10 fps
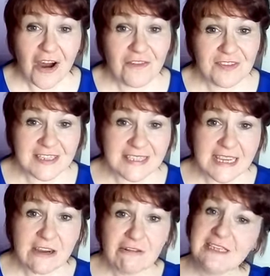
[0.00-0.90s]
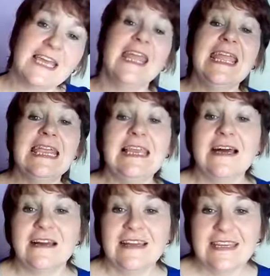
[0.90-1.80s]
of the Secret
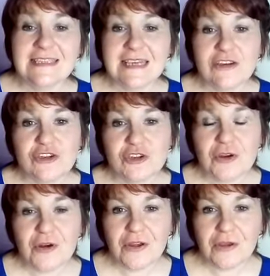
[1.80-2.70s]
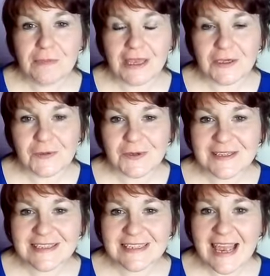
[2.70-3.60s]
Healer Essential Oil
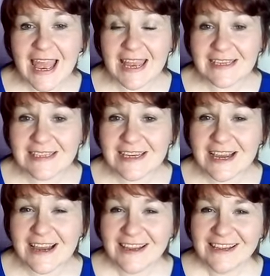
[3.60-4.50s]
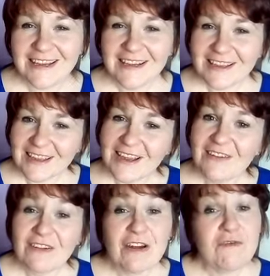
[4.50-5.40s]
Manuals, and
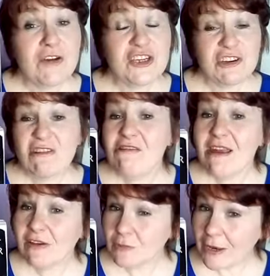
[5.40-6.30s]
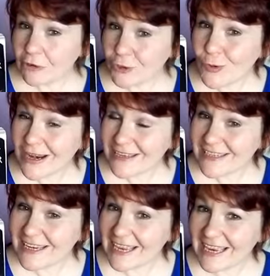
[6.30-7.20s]
of which there are around about
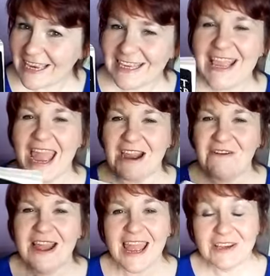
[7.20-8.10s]
20 now,